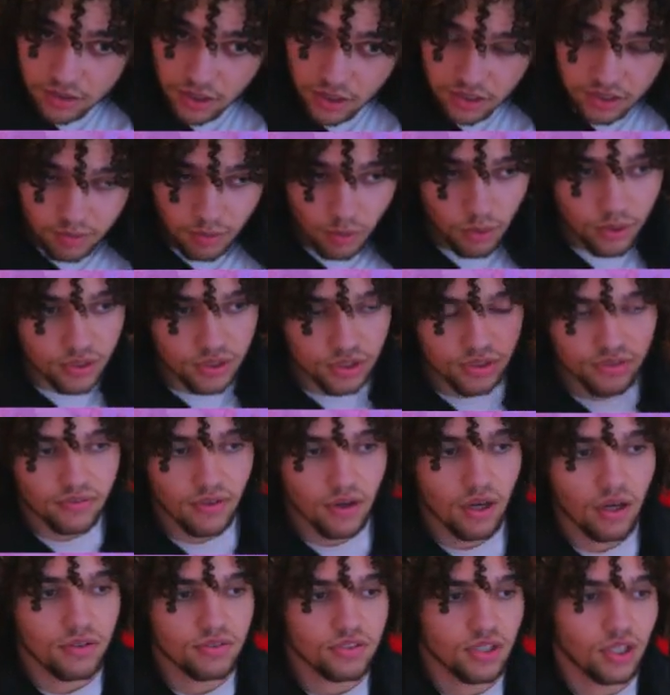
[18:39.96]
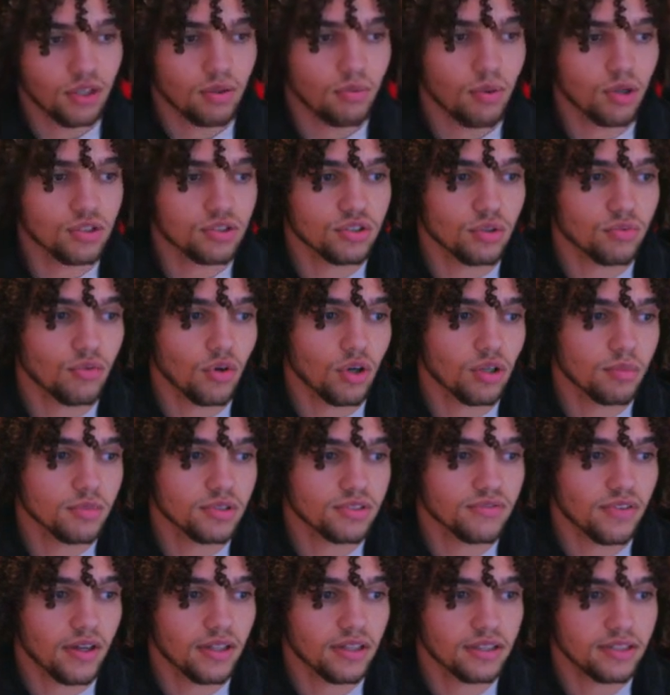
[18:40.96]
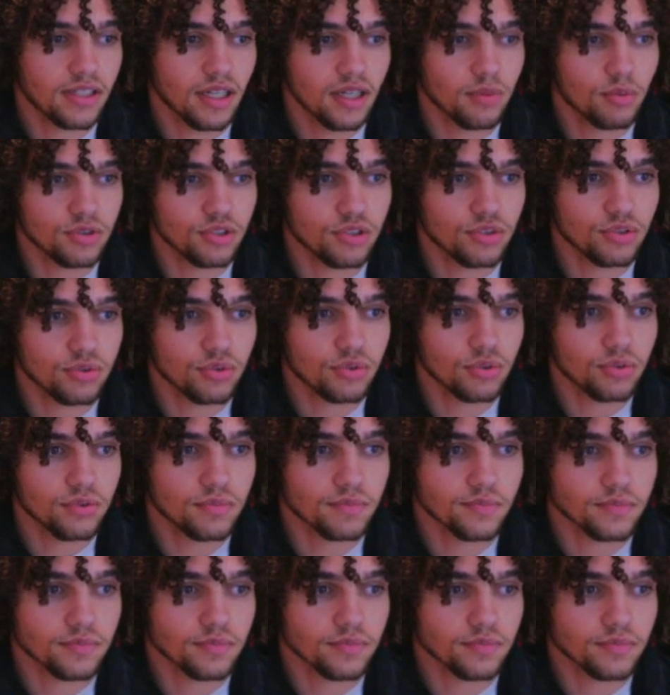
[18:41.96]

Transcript: us, but we can just fire off Shadow Ball. So Rotom is finally dead, which is cool.